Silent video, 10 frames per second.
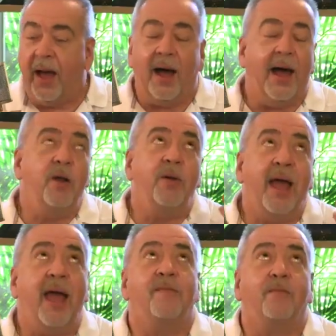I don't
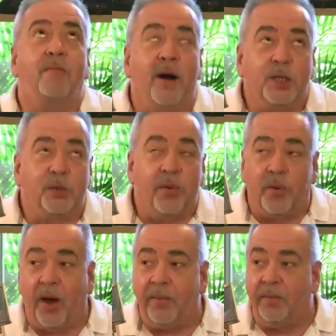have much of a
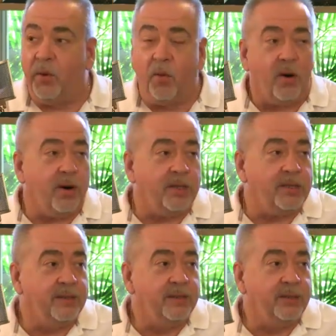problem at
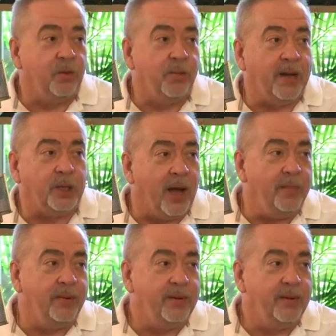World doing my job.